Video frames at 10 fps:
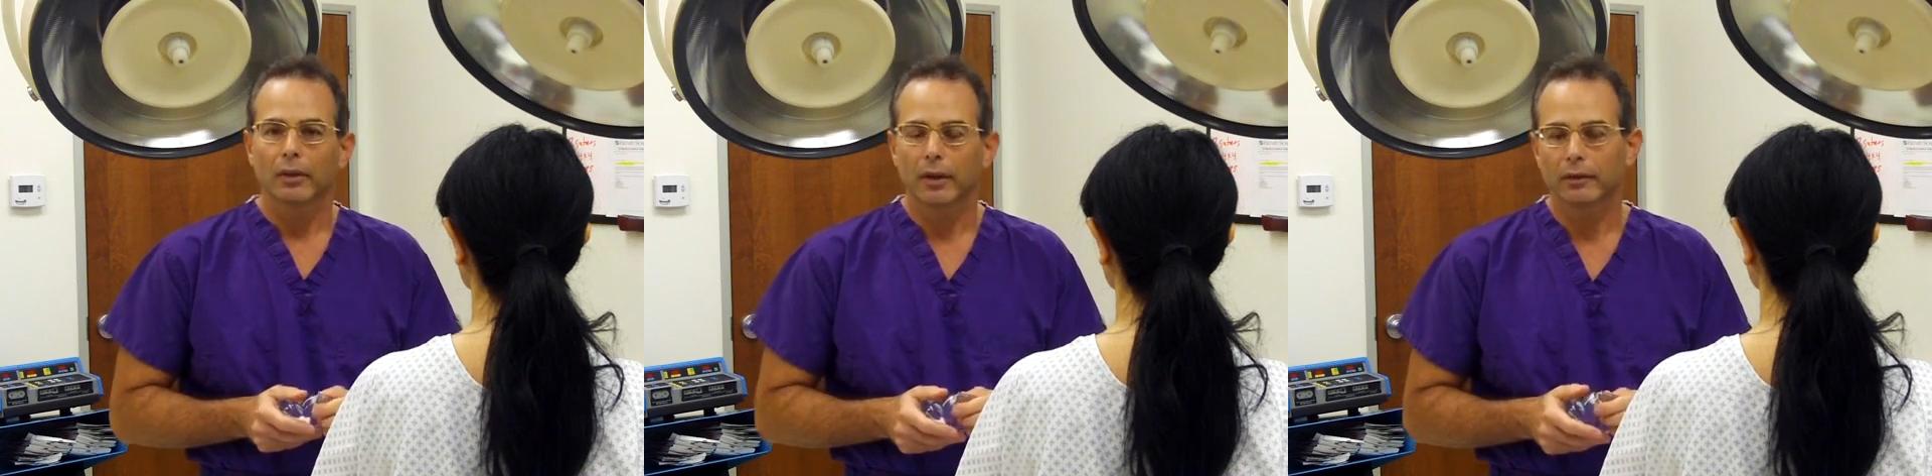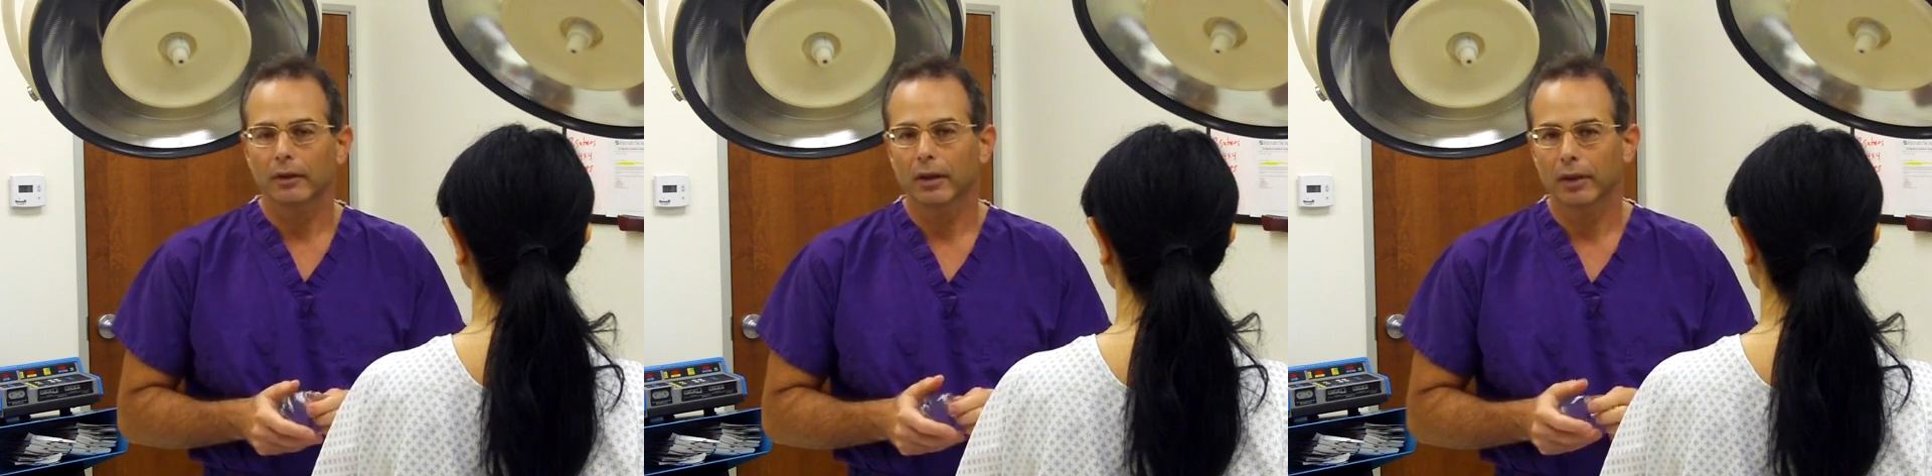
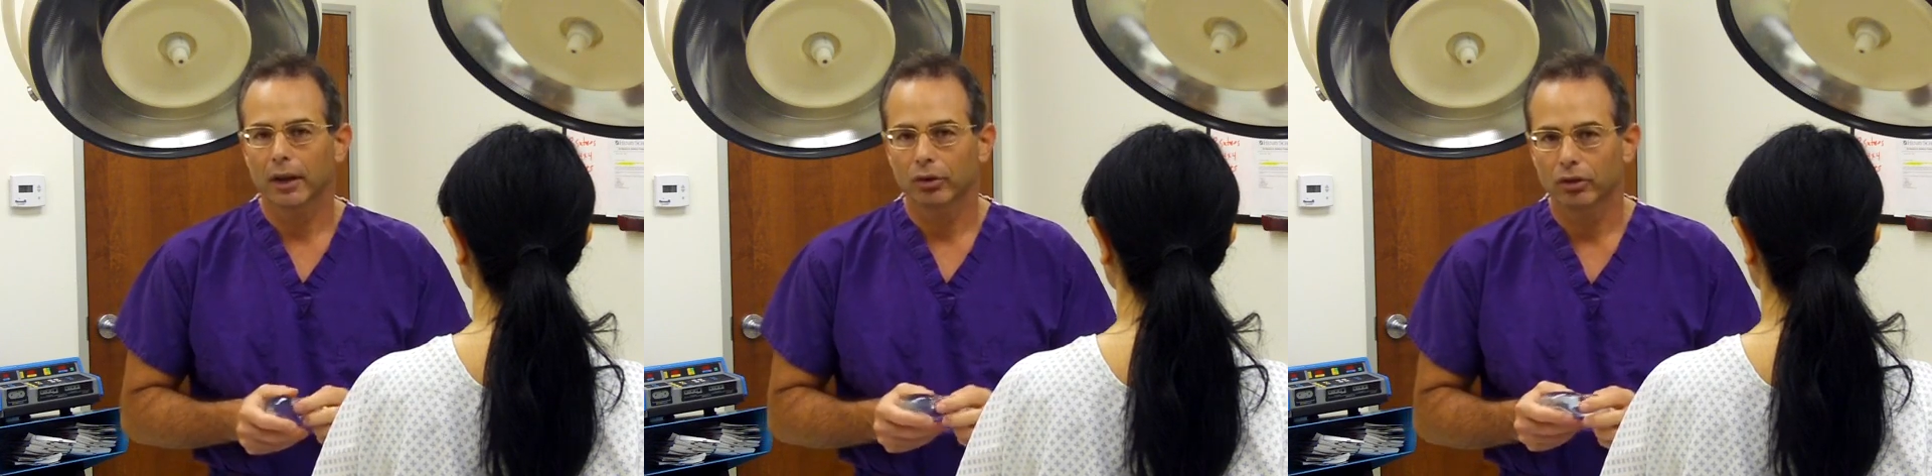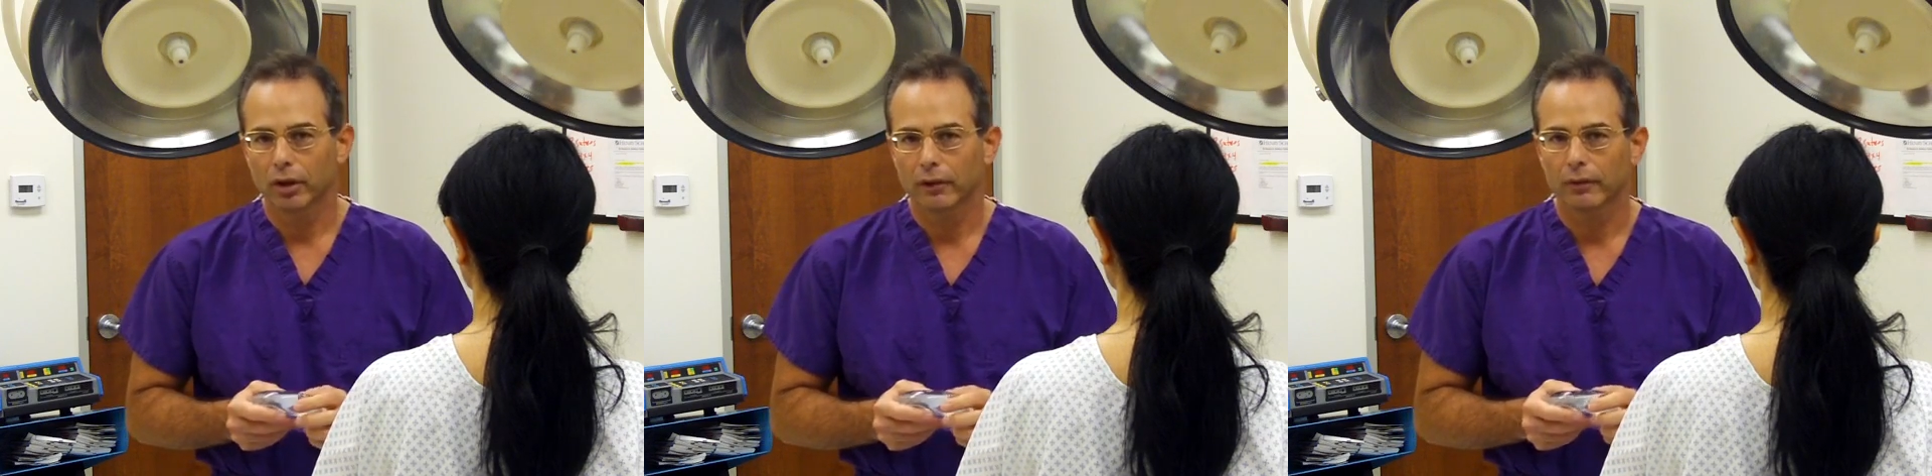This, I think,
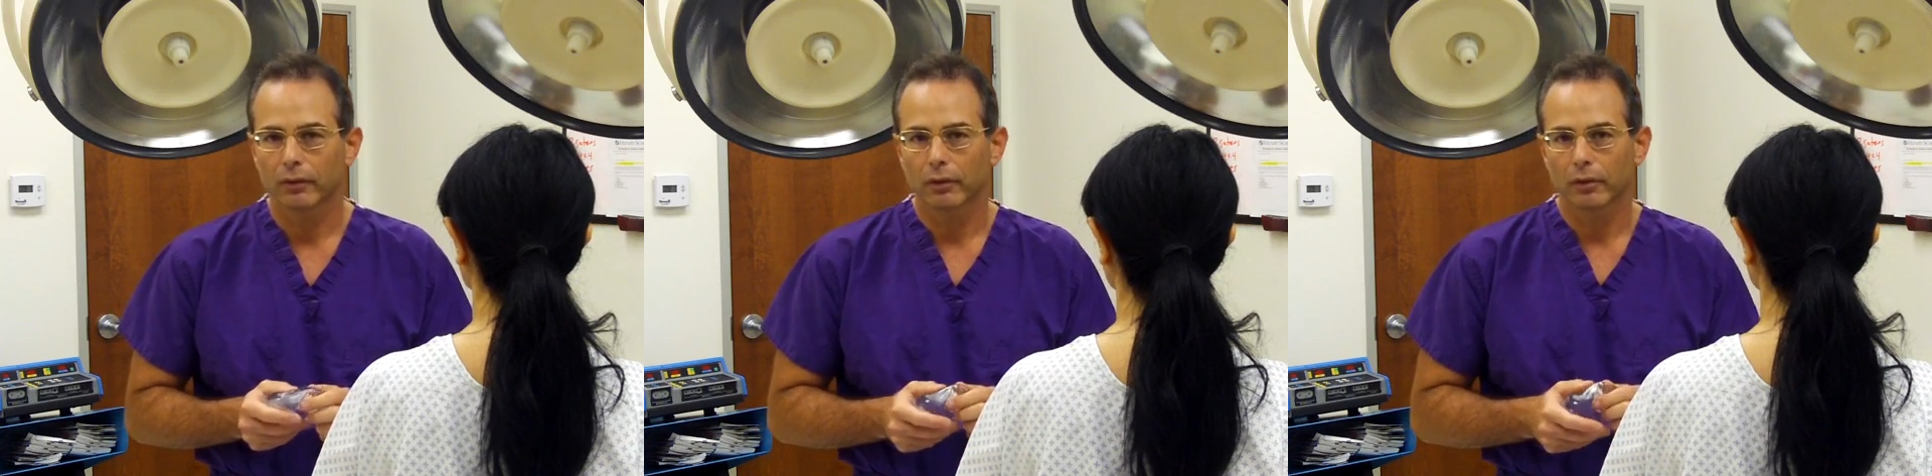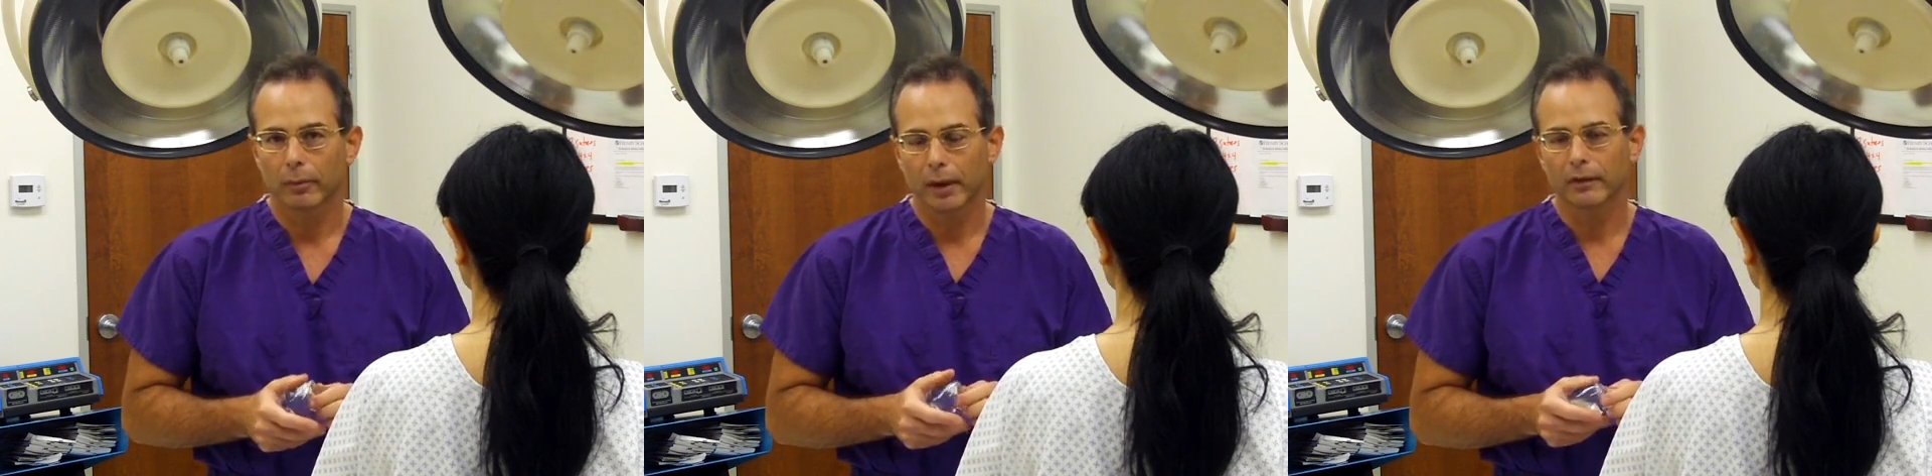achieves
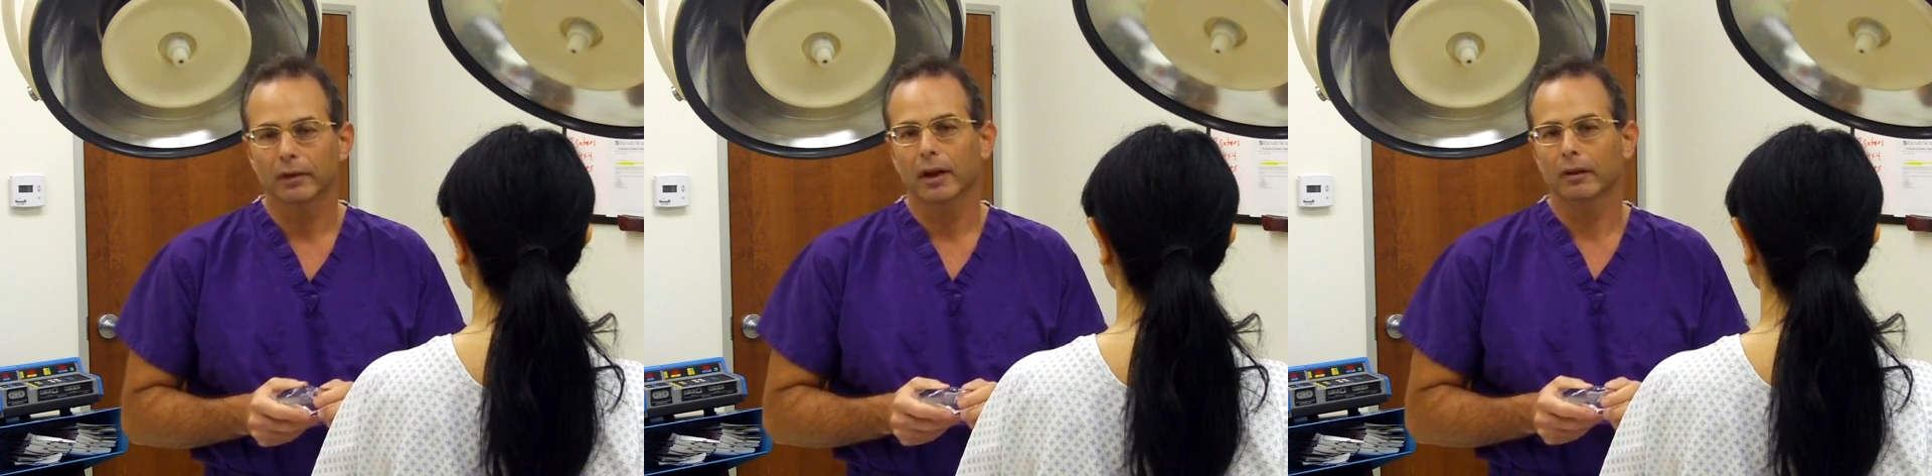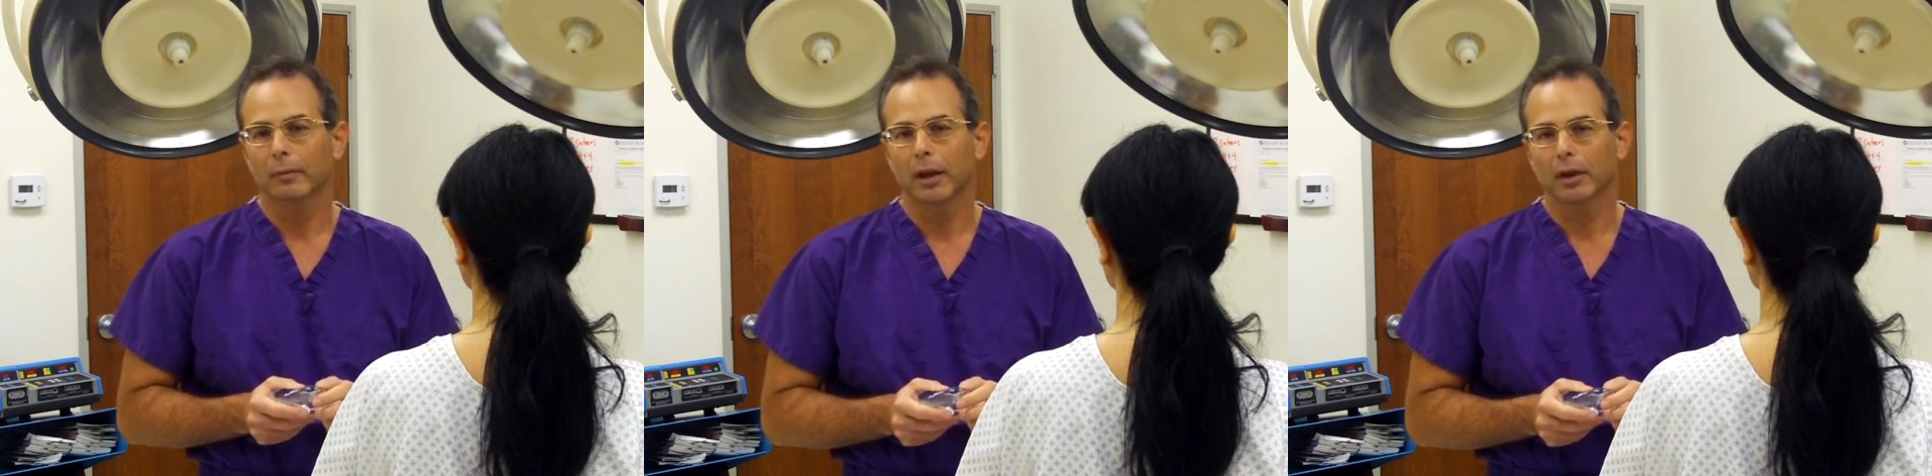the best
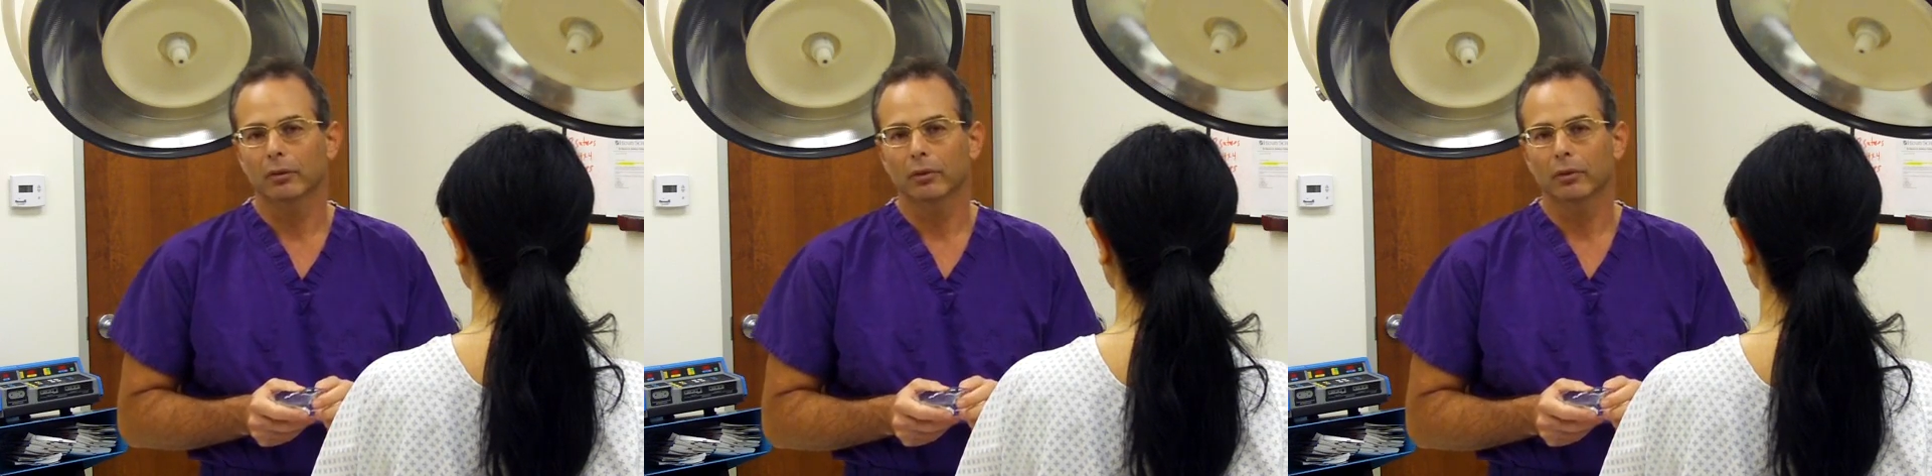cosmetic